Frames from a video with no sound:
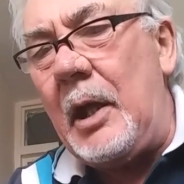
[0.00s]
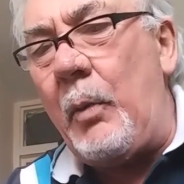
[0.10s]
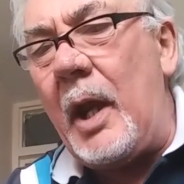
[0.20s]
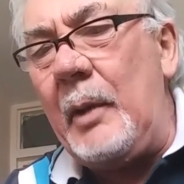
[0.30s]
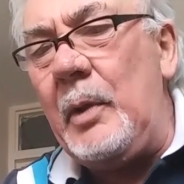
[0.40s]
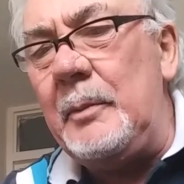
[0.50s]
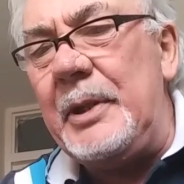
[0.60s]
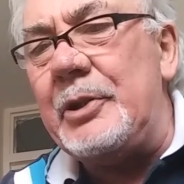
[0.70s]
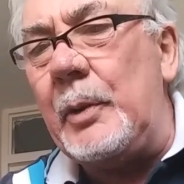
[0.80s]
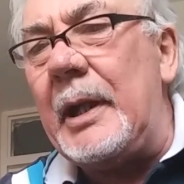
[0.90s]
Now, what I will
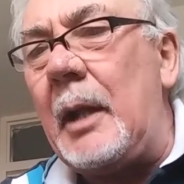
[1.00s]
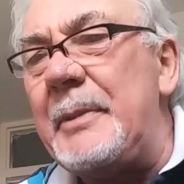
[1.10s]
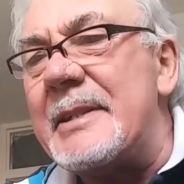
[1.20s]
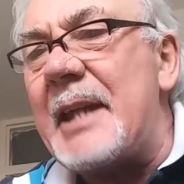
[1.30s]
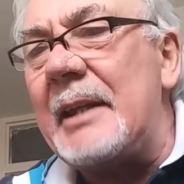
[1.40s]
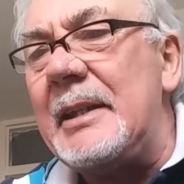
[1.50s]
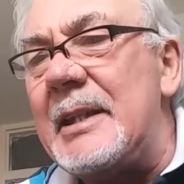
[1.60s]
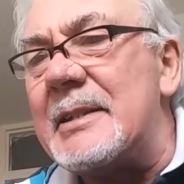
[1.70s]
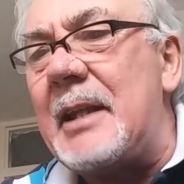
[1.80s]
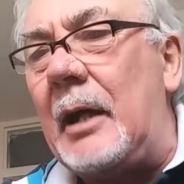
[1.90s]
be doing, I'll be sanding
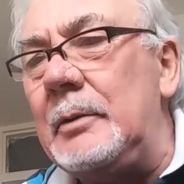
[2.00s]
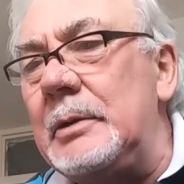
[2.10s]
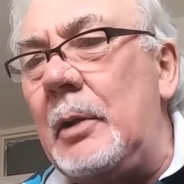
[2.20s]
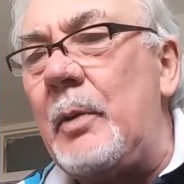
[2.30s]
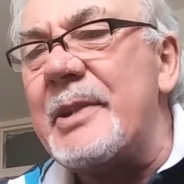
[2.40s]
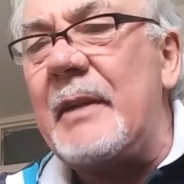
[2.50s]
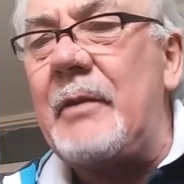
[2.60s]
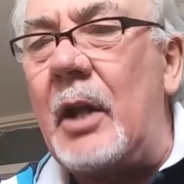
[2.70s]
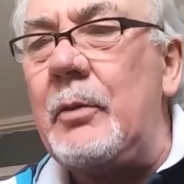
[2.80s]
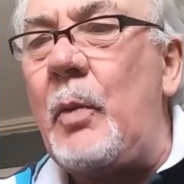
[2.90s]
this down. Now, once I've
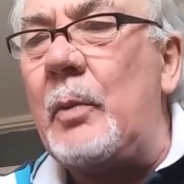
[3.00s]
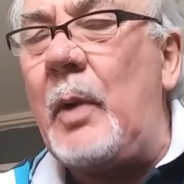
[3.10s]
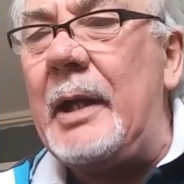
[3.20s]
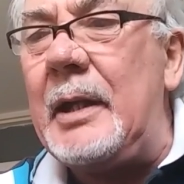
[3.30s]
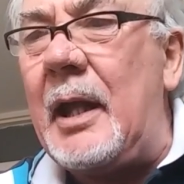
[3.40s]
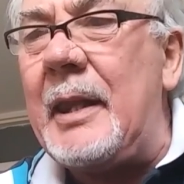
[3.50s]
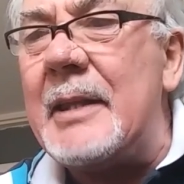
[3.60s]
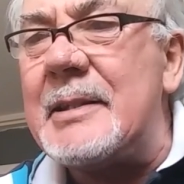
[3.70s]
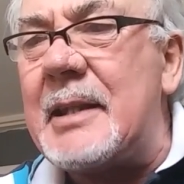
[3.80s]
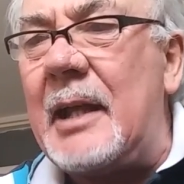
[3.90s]
gone one way, I'll
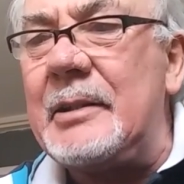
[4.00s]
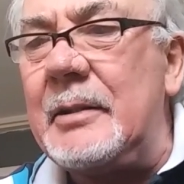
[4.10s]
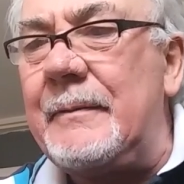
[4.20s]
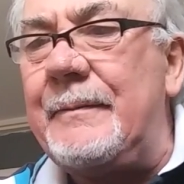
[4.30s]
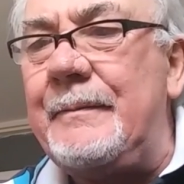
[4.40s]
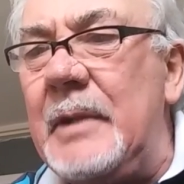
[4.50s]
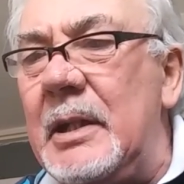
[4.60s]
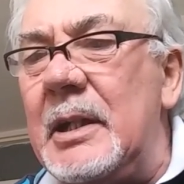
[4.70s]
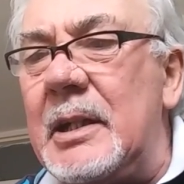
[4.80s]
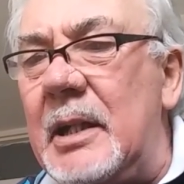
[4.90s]
then start to
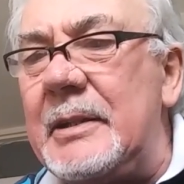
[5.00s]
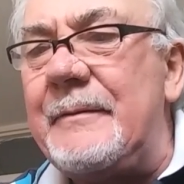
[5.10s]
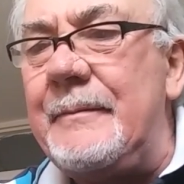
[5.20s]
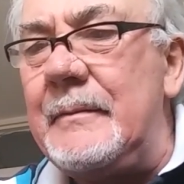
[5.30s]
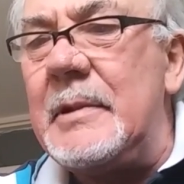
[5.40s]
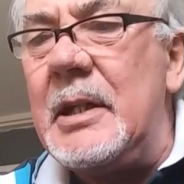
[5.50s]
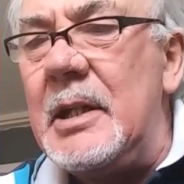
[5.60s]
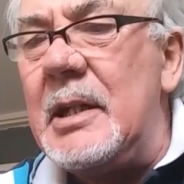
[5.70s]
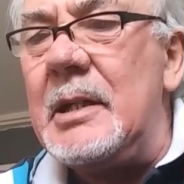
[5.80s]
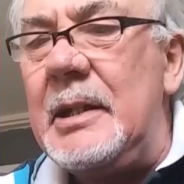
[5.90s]
cut it
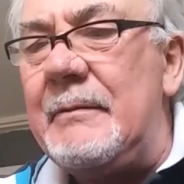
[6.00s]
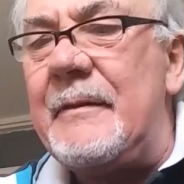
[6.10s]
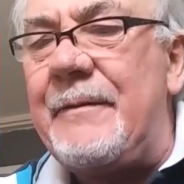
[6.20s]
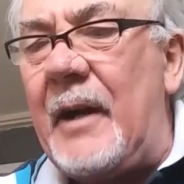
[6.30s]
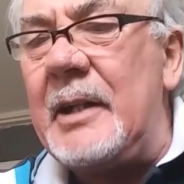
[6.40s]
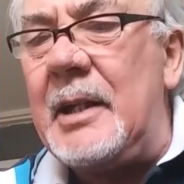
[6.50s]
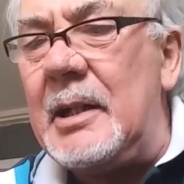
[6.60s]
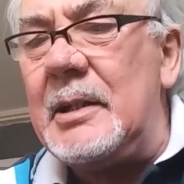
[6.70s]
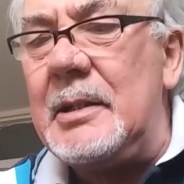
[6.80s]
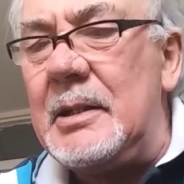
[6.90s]
even
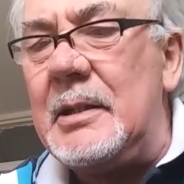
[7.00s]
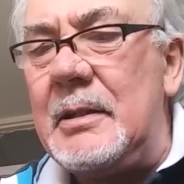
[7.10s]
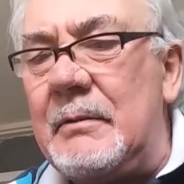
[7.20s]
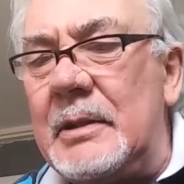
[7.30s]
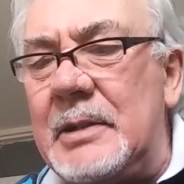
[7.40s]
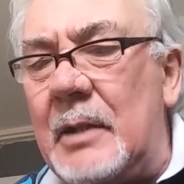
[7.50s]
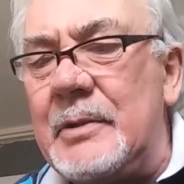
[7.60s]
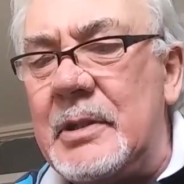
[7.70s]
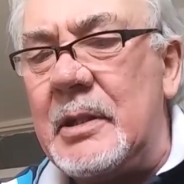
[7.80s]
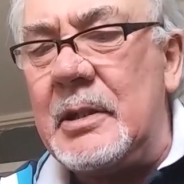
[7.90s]
finer, right
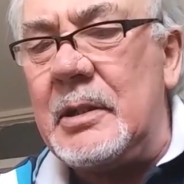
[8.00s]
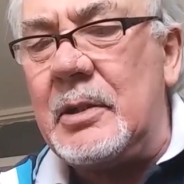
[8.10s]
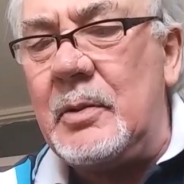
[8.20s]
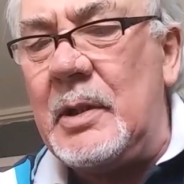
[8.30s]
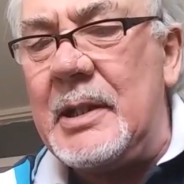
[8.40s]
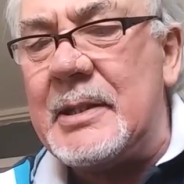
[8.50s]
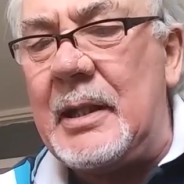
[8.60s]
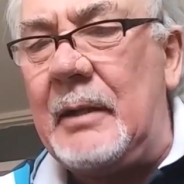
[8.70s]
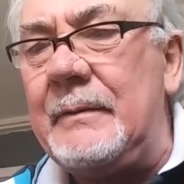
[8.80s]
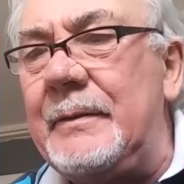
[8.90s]
down to the quill
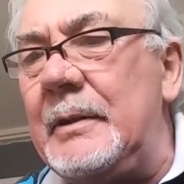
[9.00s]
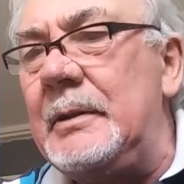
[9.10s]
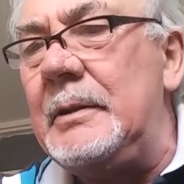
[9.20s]
itself.